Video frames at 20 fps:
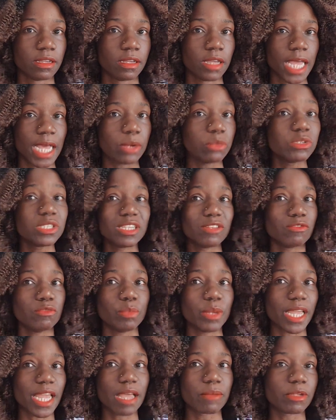I won't even
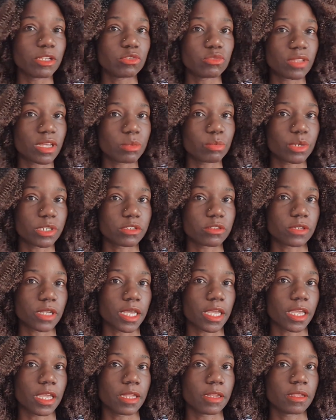be coming to that person
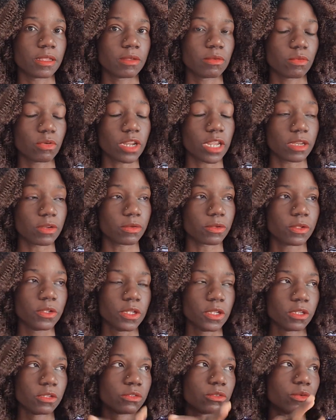again. What I know.
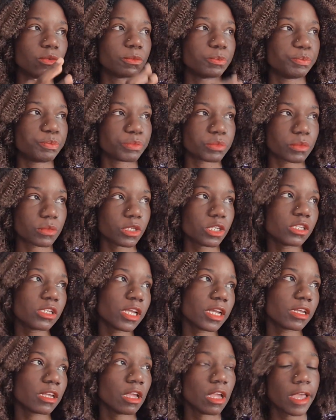So she's
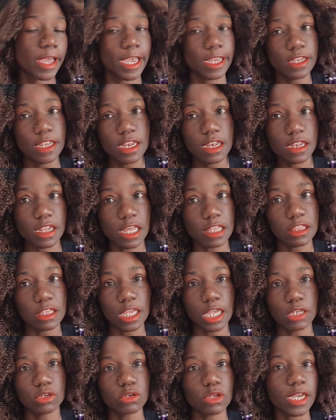like, I did nothing.
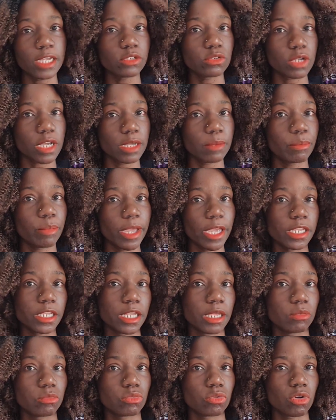I begged
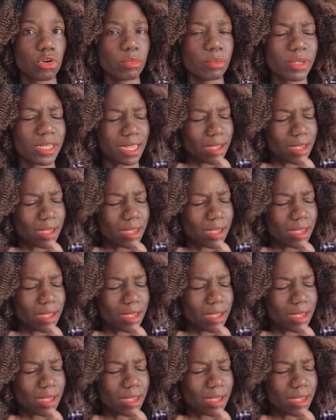him to open.